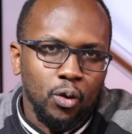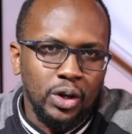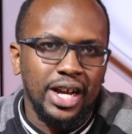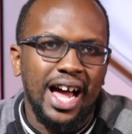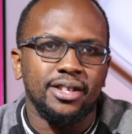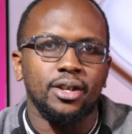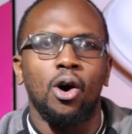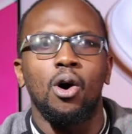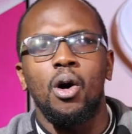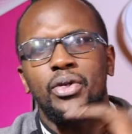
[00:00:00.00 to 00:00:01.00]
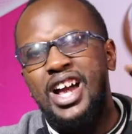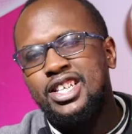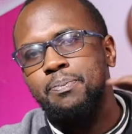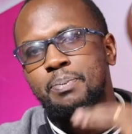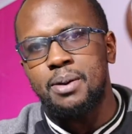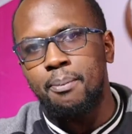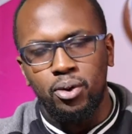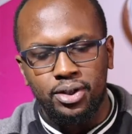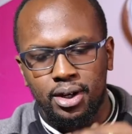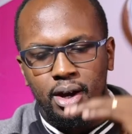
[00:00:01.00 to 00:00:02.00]
which has all that speed
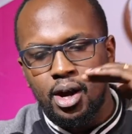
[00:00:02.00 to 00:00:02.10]
boost.